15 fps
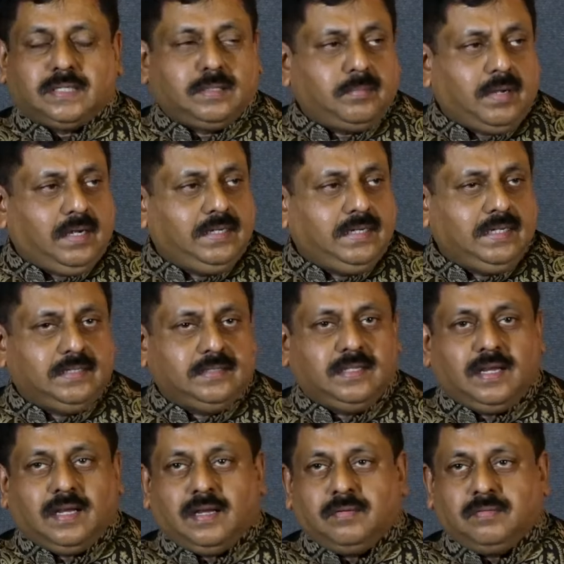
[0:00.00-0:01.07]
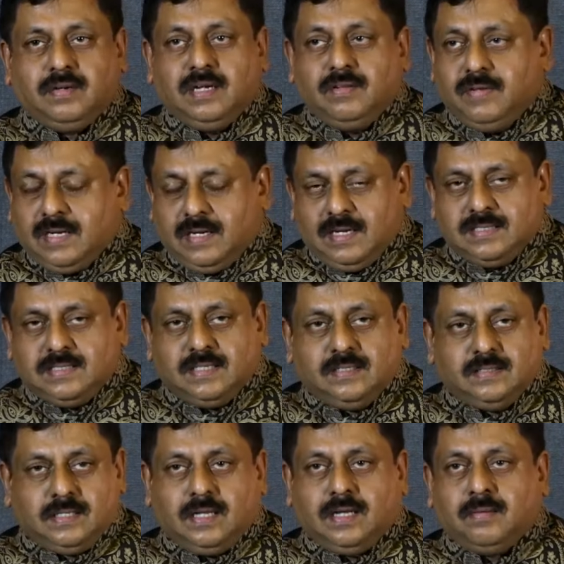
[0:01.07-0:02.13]
Grimaldi, the living
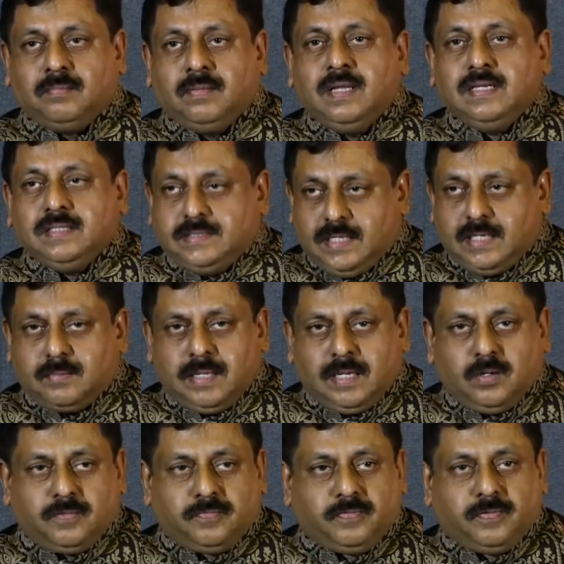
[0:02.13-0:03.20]
legend, the chairman of